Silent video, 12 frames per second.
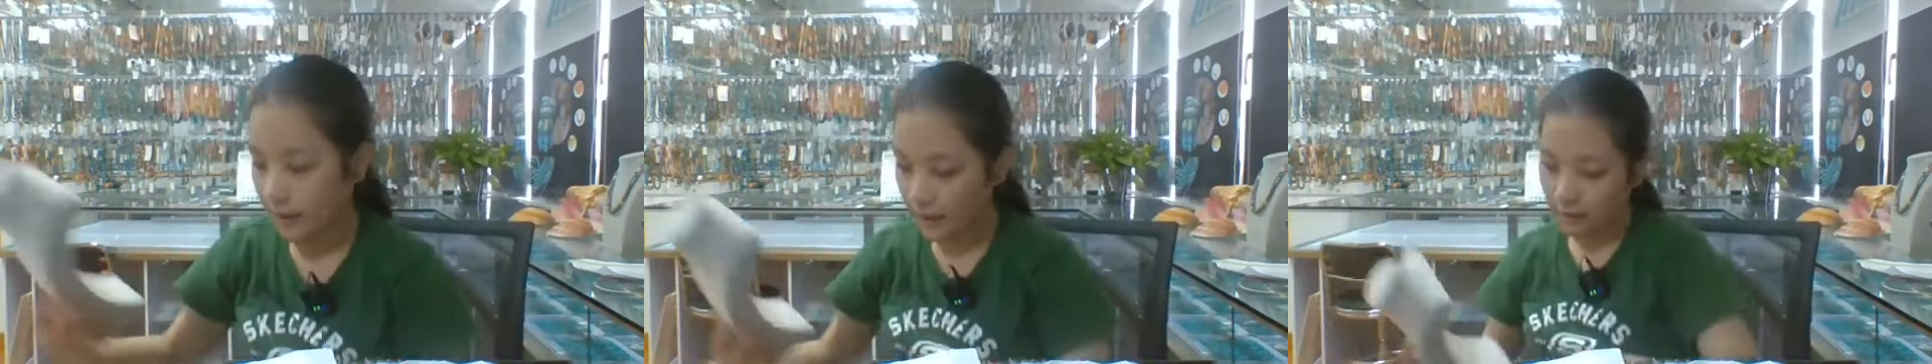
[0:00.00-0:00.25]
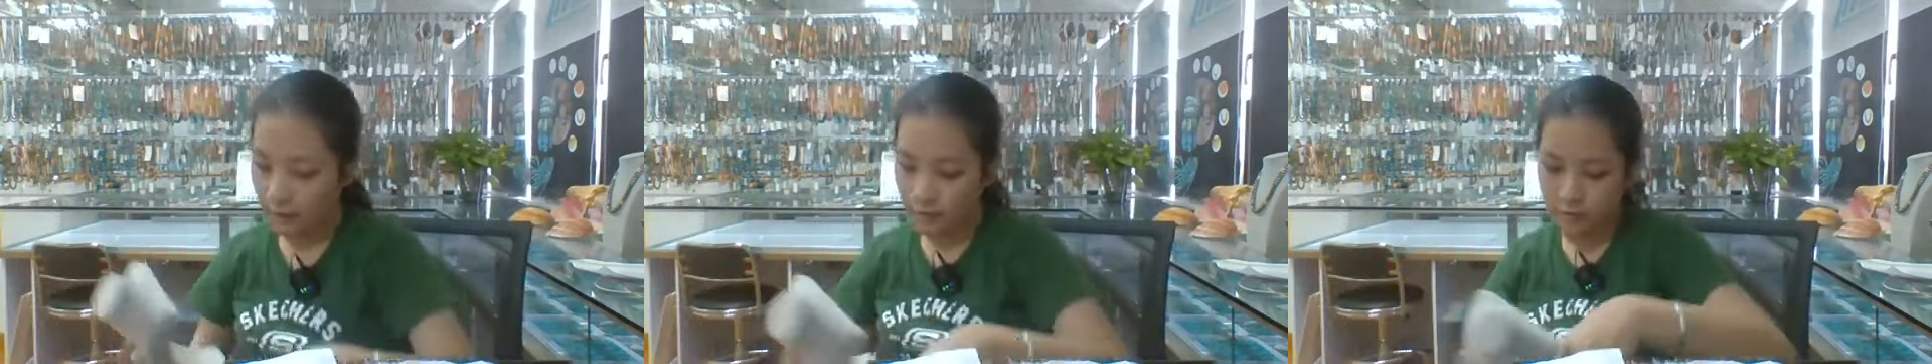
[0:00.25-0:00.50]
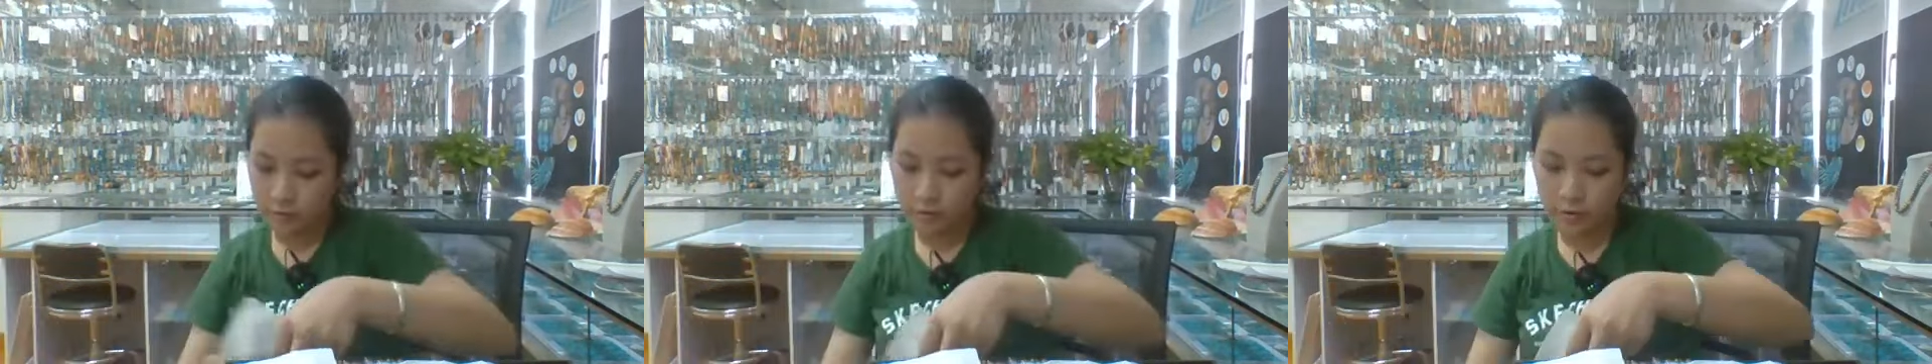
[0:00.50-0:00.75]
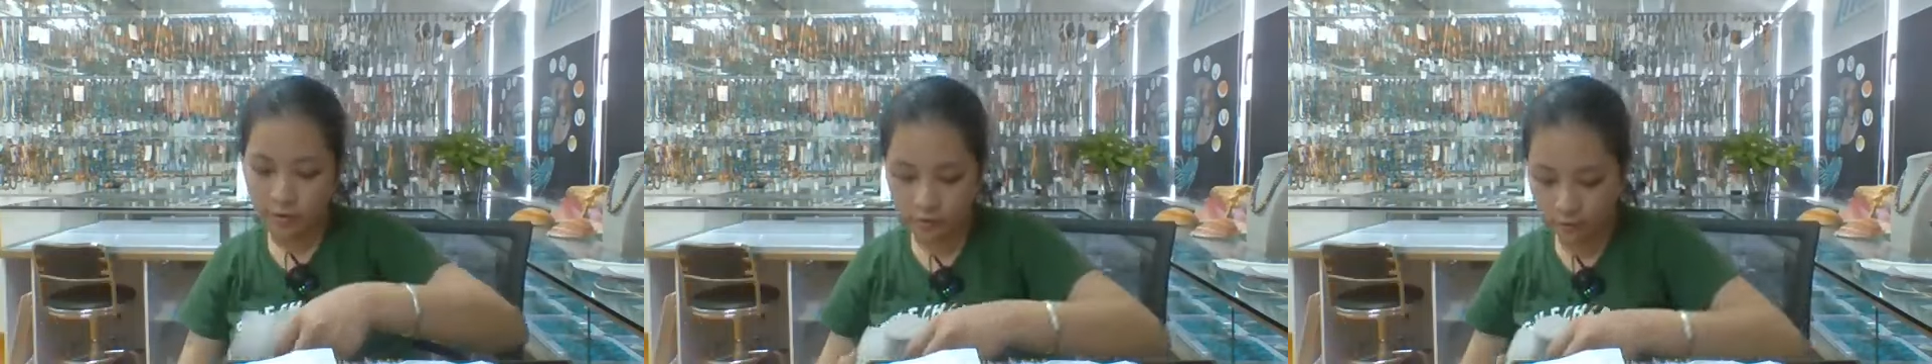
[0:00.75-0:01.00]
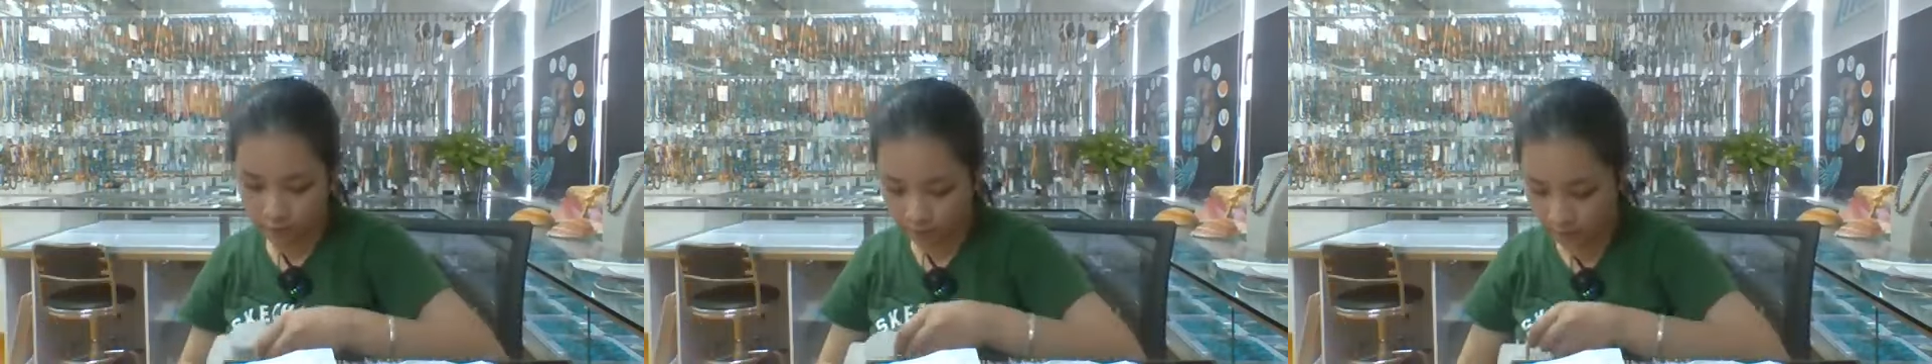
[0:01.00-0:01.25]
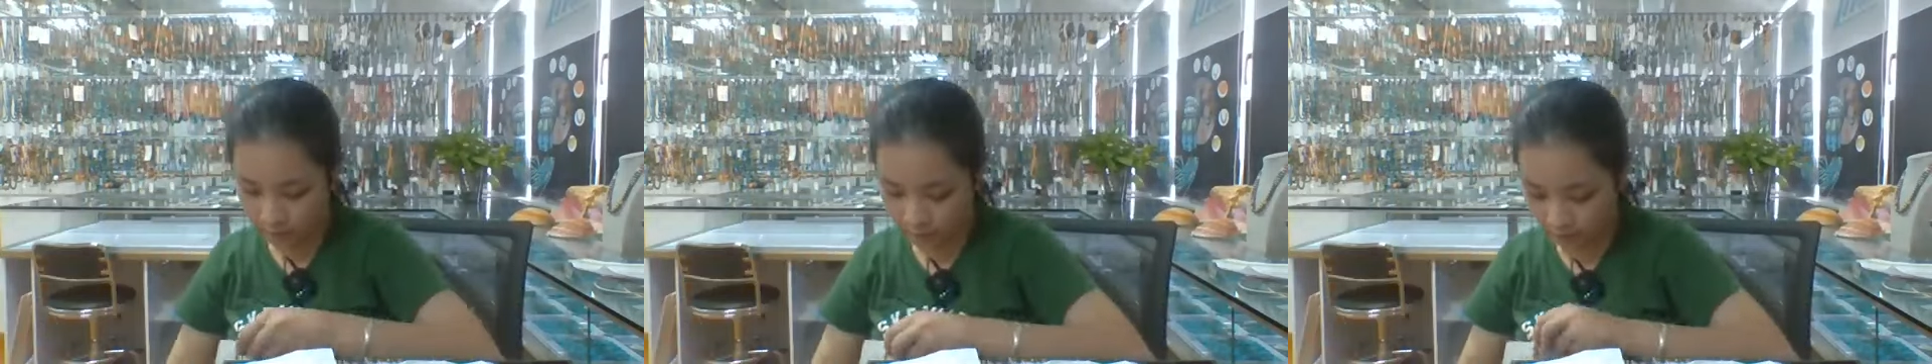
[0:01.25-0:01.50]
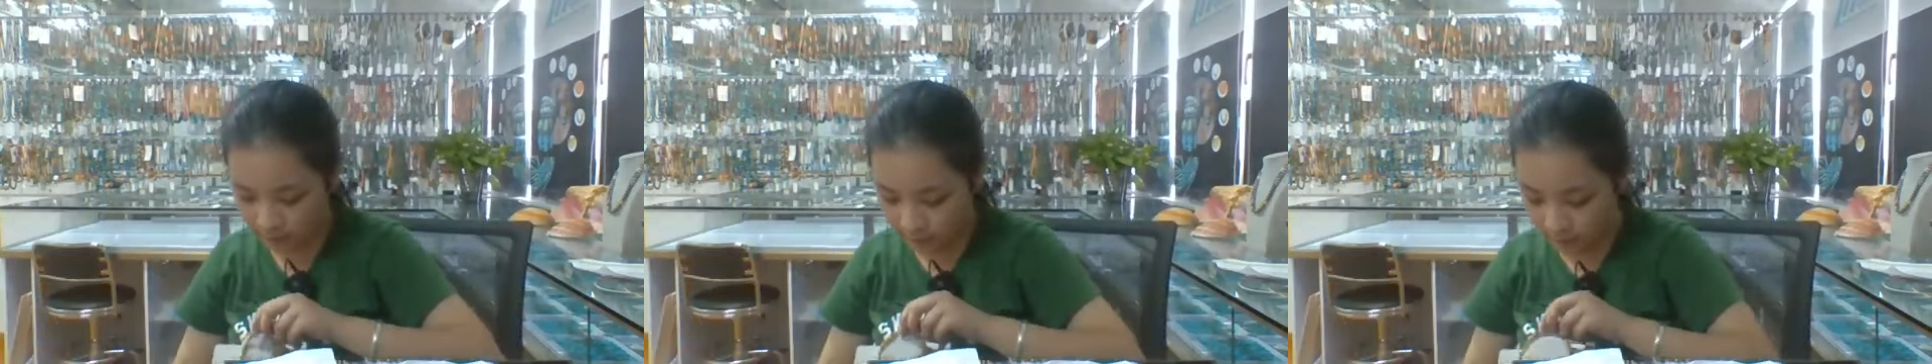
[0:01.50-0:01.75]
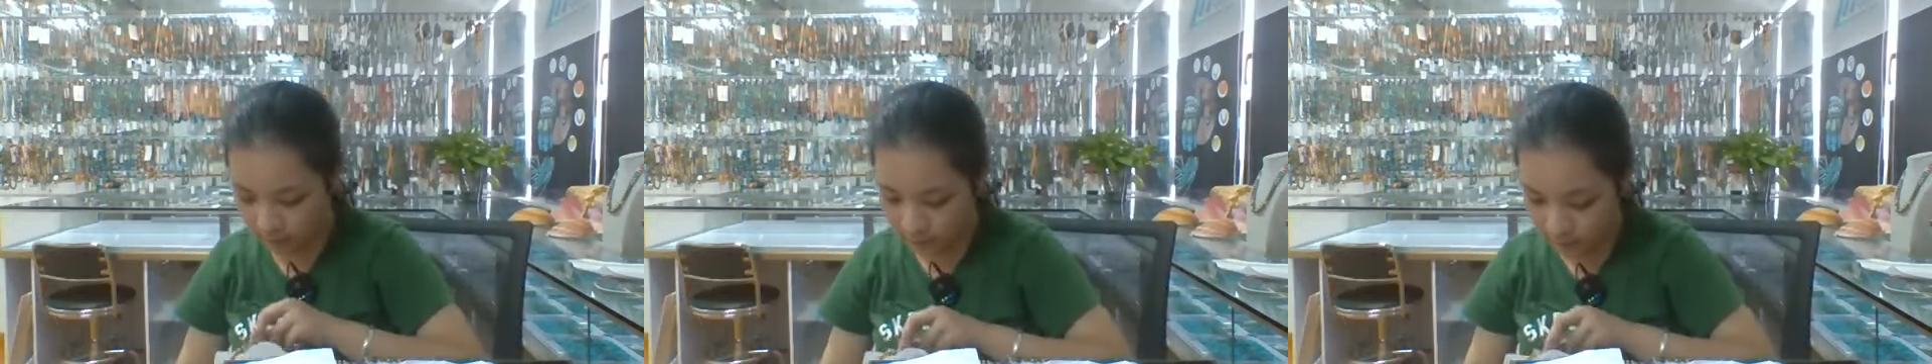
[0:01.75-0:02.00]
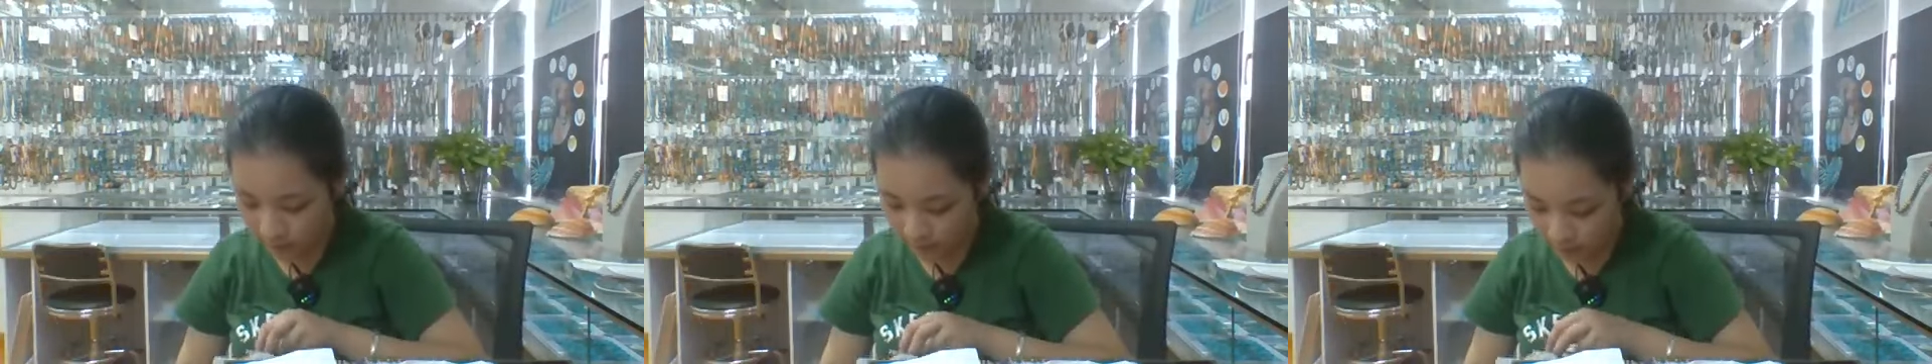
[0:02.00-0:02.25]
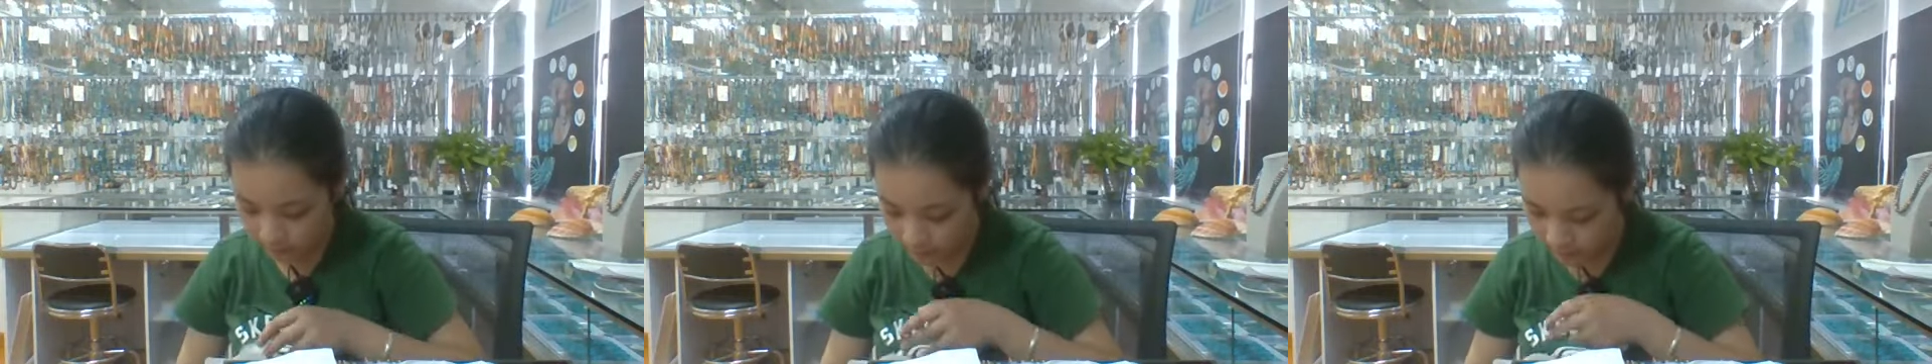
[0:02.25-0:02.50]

and I will show you here.